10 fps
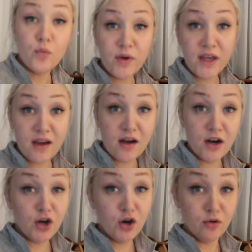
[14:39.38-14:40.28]
We
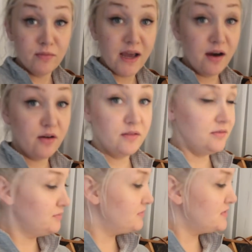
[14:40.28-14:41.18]
are home now,
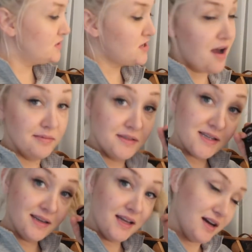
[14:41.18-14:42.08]
stopped
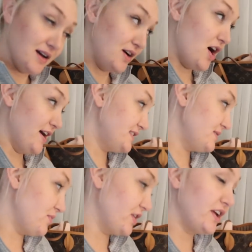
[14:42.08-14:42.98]
and got
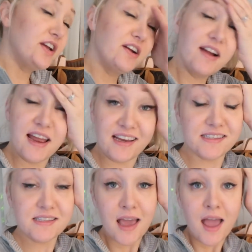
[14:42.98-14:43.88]
some more
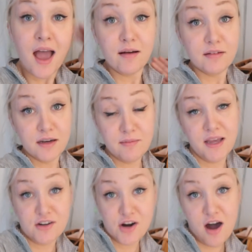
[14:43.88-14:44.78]
Keurigs. I'm gonna
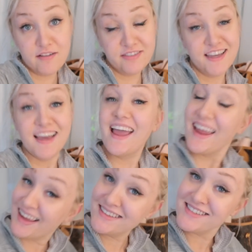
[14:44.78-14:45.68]
make a coffee
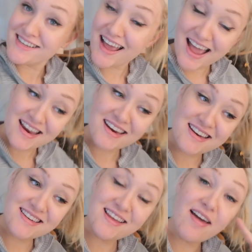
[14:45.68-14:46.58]
and
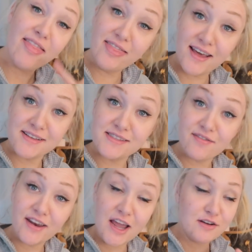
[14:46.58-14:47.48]
edit this
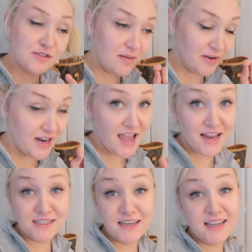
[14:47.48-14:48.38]
video, so I'm gonna
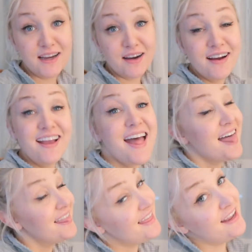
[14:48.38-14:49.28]
end it here.
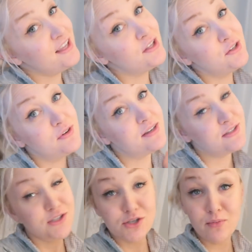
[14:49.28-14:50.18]
Thank you
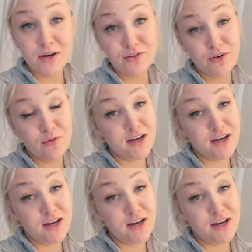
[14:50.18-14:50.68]
so much for